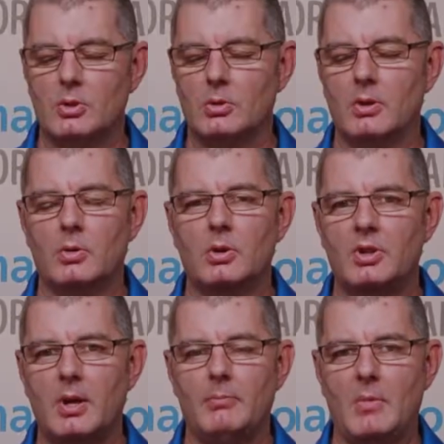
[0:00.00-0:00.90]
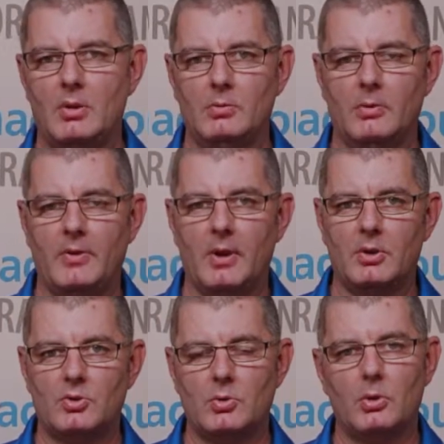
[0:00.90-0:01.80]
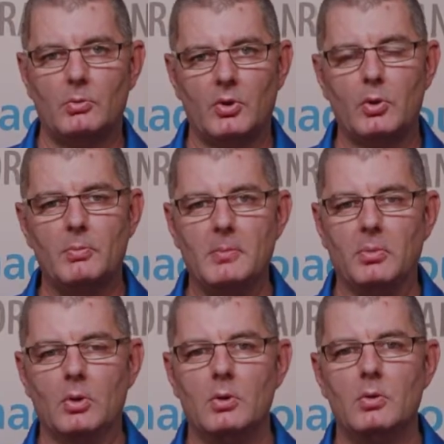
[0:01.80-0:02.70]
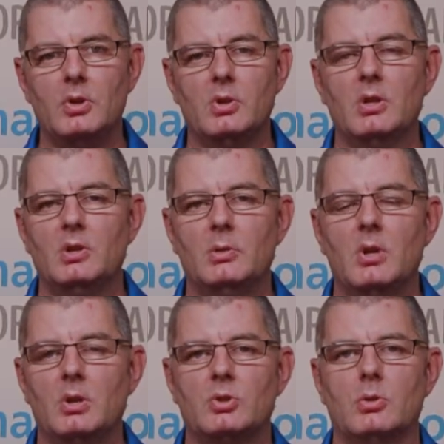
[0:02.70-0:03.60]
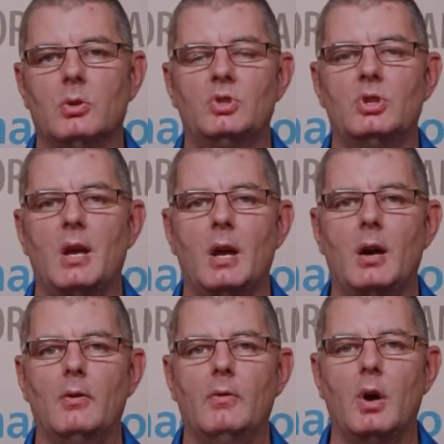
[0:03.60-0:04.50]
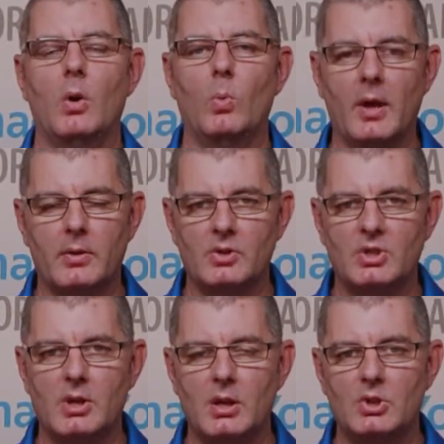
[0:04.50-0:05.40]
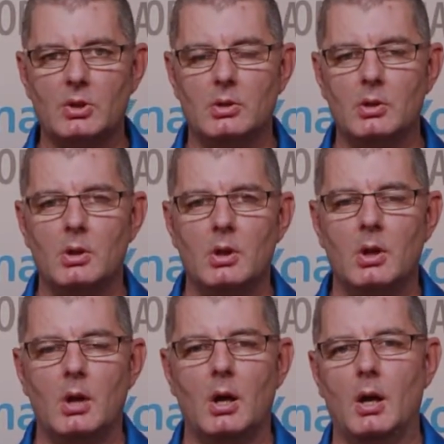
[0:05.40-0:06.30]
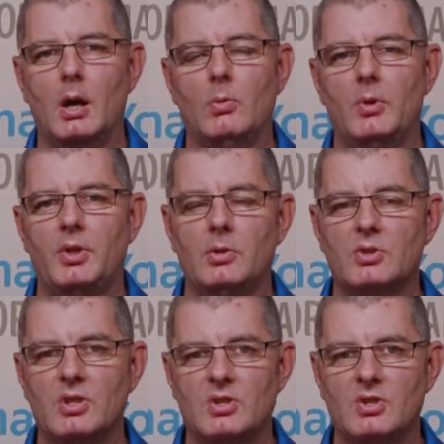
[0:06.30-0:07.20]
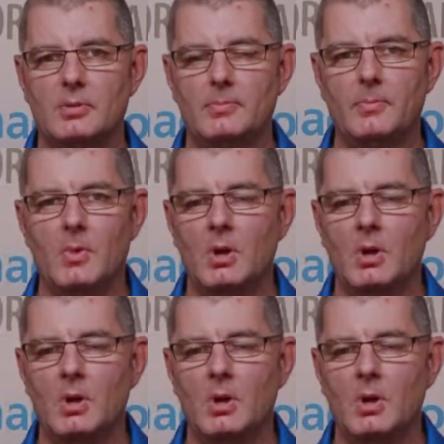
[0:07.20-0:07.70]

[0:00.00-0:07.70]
So in order to have manual fan control with OPI Blue, you need to make sure that you have a weather station with your system.